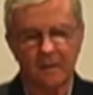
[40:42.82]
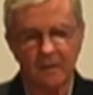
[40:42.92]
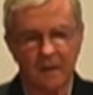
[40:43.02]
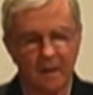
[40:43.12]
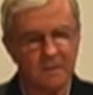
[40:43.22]

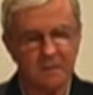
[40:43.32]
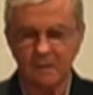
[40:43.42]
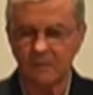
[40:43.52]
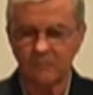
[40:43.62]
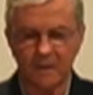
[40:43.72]
I just
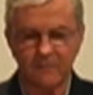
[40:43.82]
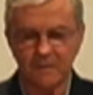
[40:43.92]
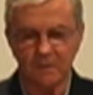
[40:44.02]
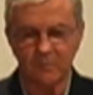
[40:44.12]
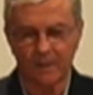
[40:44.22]
love
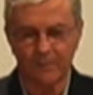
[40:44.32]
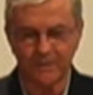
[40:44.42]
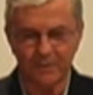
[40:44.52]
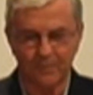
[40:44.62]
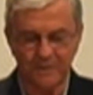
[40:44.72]
metaphysical Bible
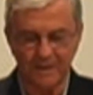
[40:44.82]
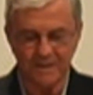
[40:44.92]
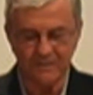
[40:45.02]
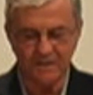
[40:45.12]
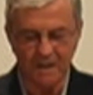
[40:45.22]

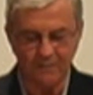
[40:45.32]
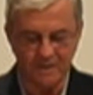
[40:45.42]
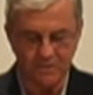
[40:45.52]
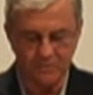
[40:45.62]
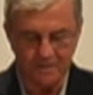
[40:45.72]
interpretation. I was telling my
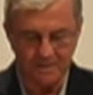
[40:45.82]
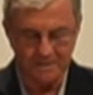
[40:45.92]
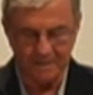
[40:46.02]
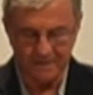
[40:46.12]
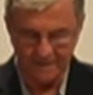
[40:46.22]

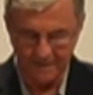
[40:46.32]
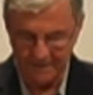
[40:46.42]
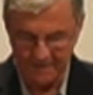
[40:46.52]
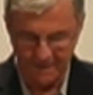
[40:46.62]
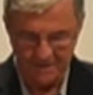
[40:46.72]
students at
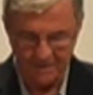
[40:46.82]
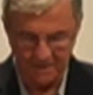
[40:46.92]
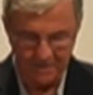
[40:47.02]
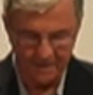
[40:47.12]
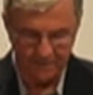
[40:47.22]
class
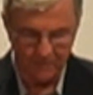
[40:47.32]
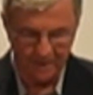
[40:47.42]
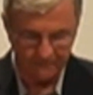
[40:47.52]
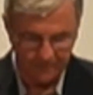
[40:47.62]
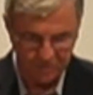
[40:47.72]
yesterday, when
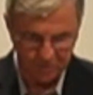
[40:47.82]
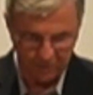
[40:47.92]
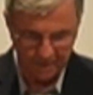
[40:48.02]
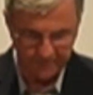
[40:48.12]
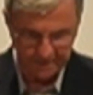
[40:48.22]
I first showed
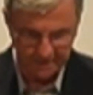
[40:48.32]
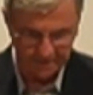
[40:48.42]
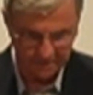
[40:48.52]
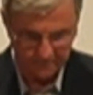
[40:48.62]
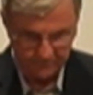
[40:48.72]
up at the
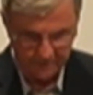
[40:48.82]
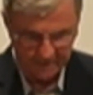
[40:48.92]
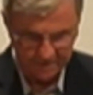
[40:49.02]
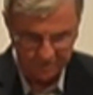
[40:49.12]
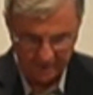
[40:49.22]

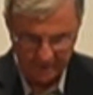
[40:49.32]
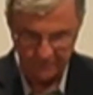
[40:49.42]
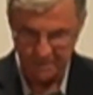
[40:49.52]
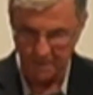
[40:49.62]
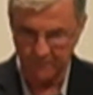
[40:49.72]
Modesto, I
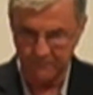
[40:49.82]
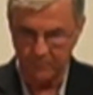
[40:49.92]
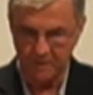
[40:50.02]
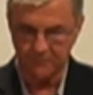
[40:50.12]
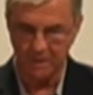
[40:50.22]
was coming from
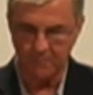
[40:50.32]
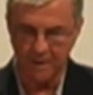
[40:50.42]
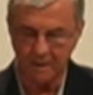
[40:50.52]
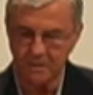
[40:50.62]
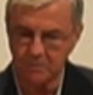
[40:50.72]
this
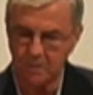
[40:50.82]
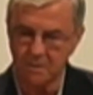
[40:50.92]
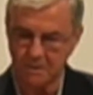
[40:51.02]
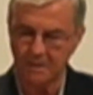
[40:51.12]
fundamentalist church.